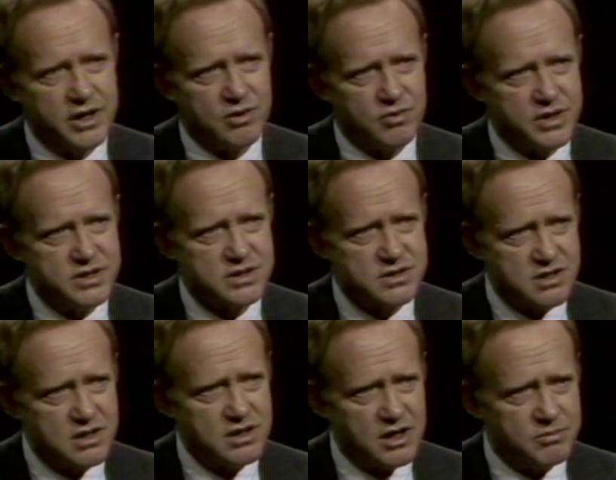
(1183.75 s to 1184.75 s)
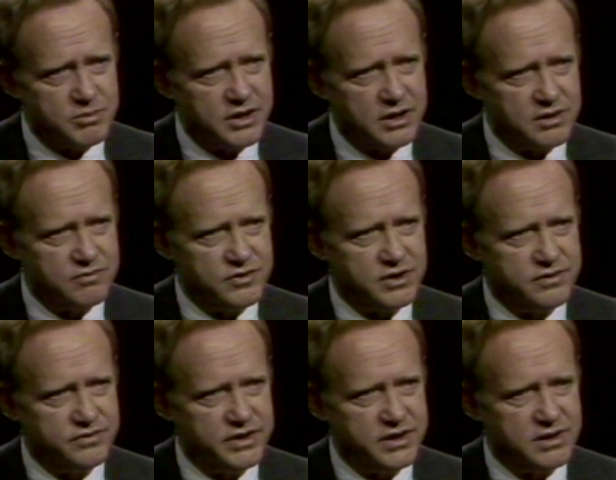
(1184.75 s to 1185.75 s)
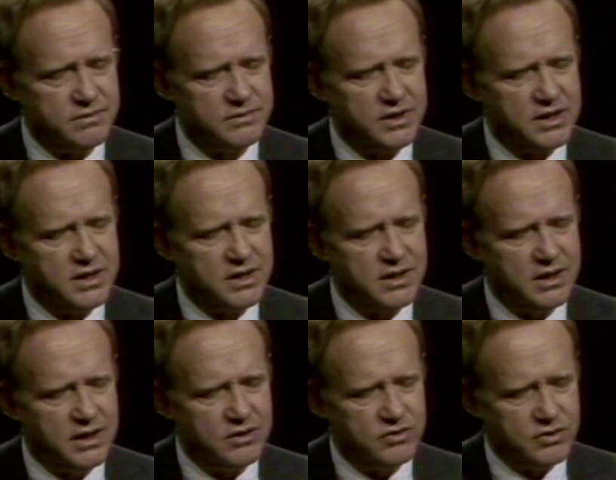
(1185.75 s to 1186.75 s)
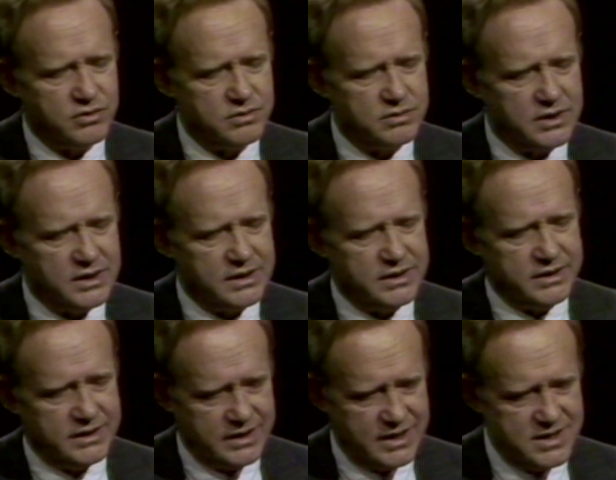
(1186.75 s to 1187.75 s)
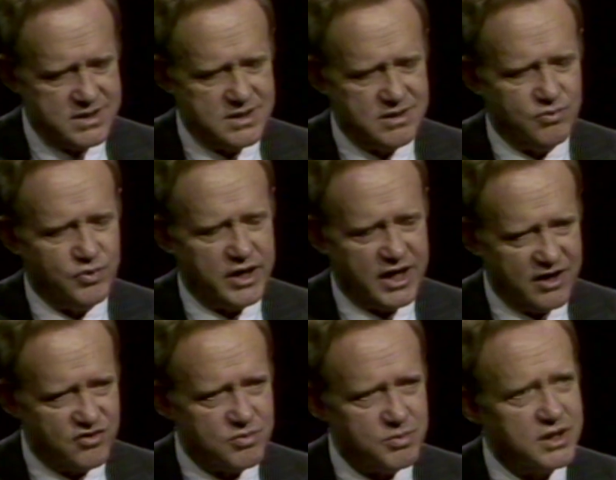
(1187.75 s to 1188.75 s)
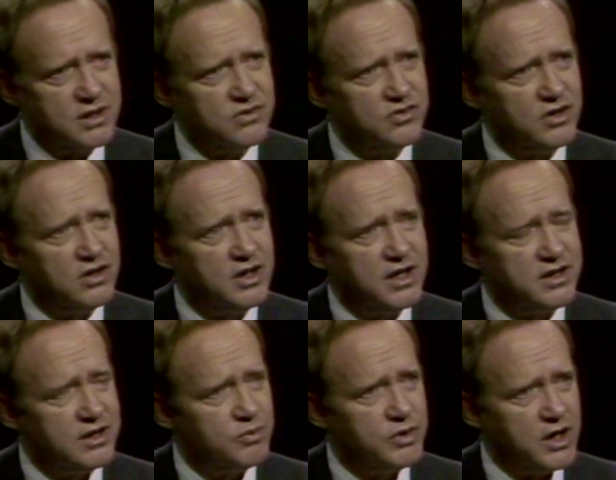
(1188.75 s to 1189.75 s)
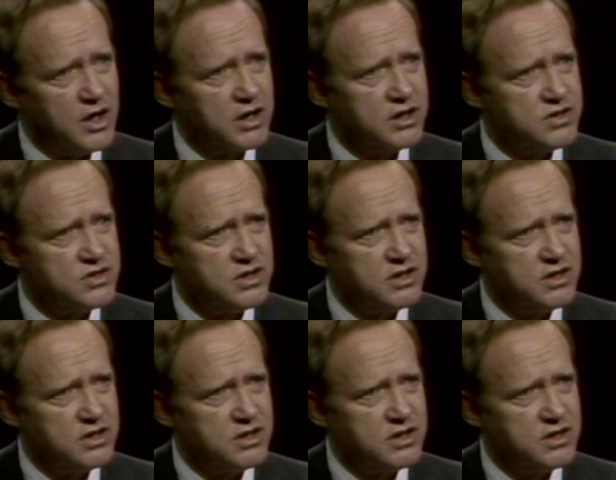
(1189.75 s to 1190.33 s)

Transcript: With new seniority, Idaho's new senior senator, Republican Jim McClure, played a key role in the Senate's approval